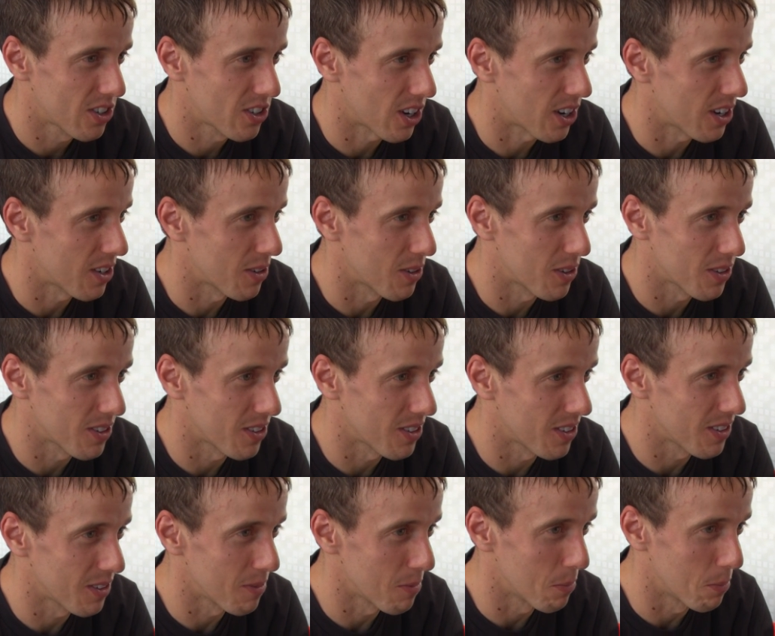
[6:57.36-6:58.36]
try to
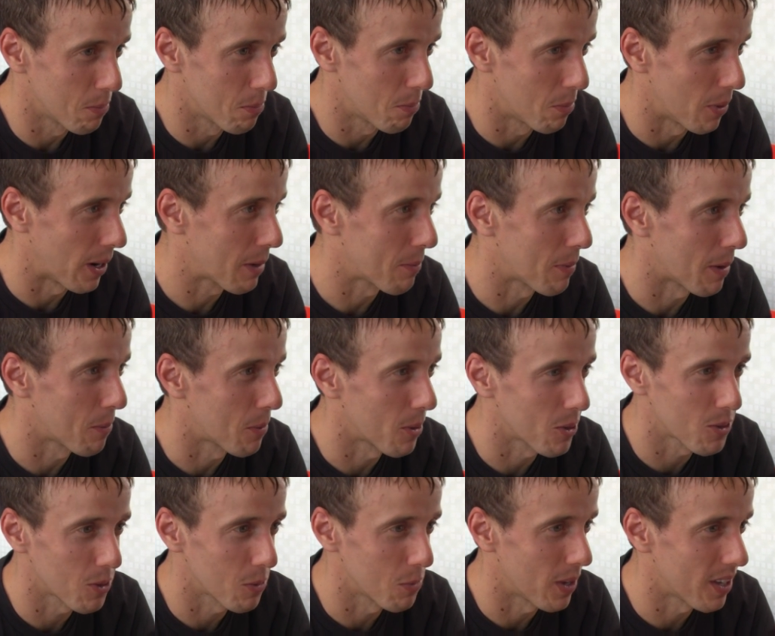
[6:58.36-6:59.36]
break my
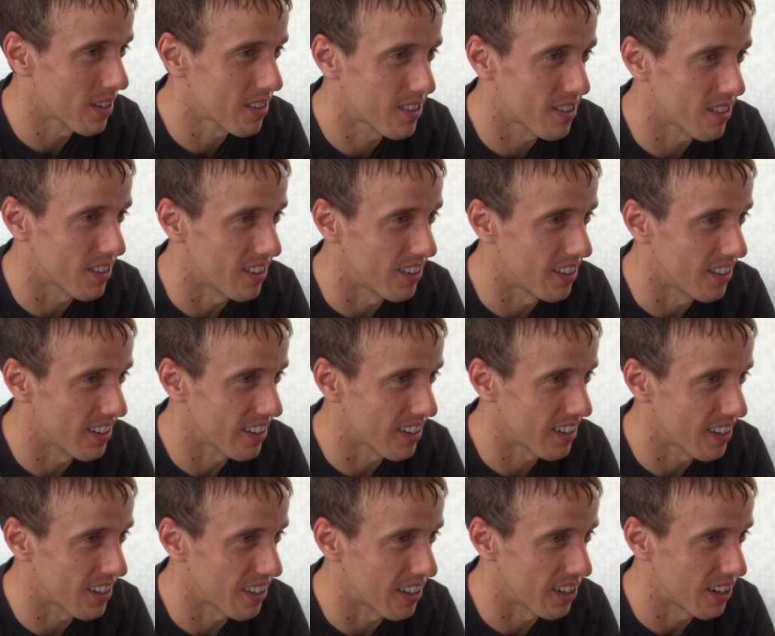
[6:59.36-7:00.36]
personal bests in
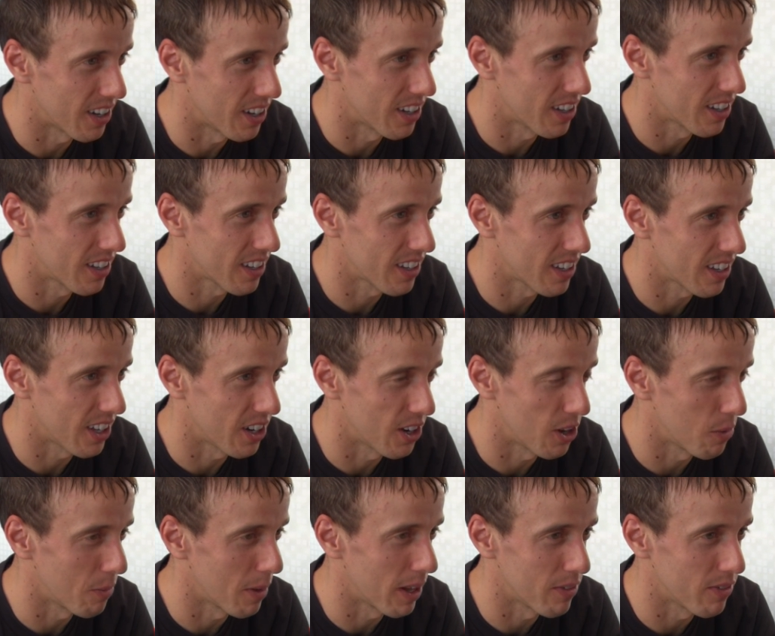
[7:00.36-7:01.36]

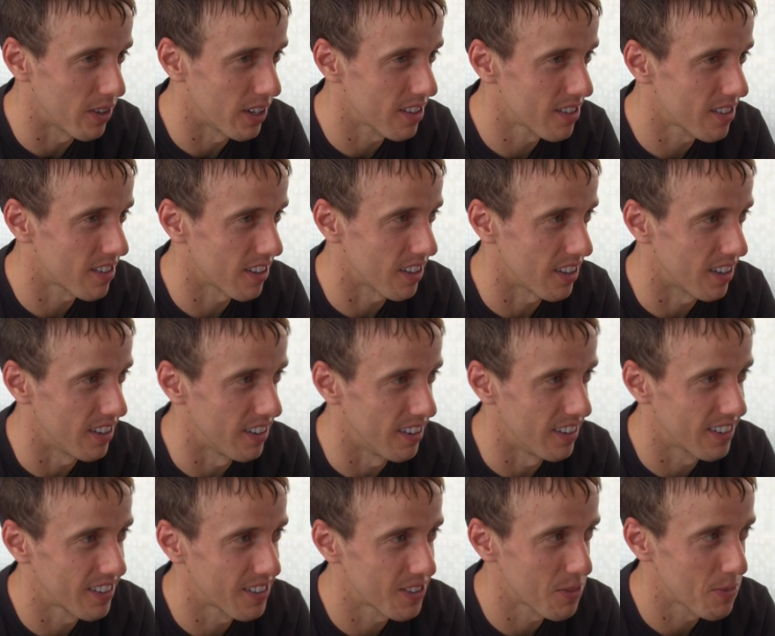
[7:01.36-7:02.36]
all my events
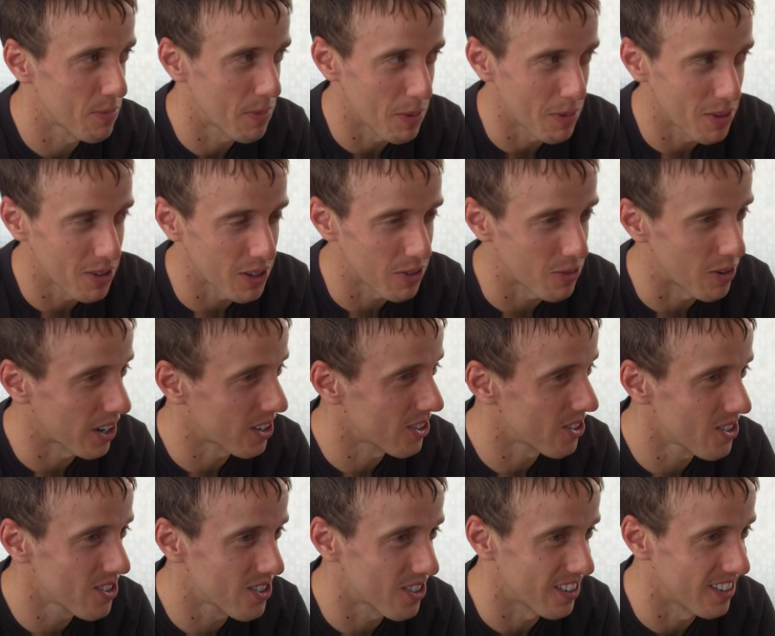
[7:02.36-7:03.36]
and maybe set
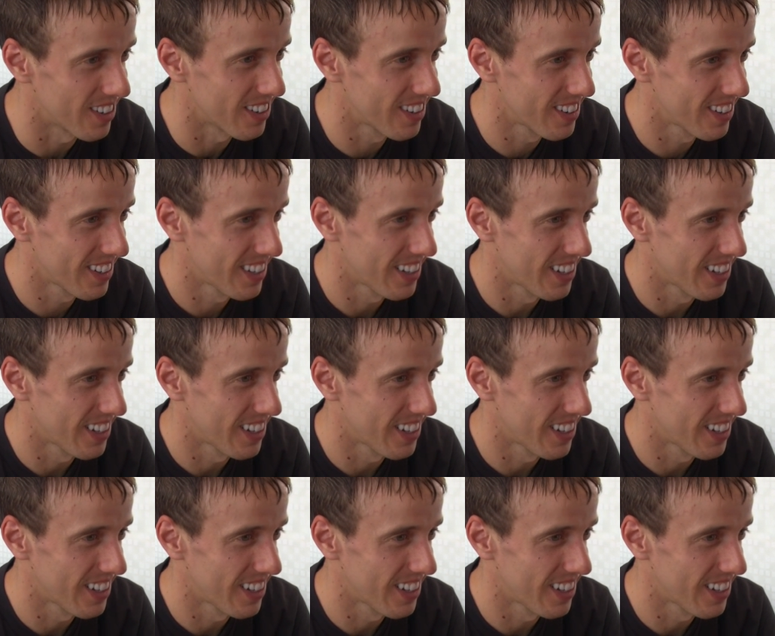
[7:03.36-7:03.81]
records. And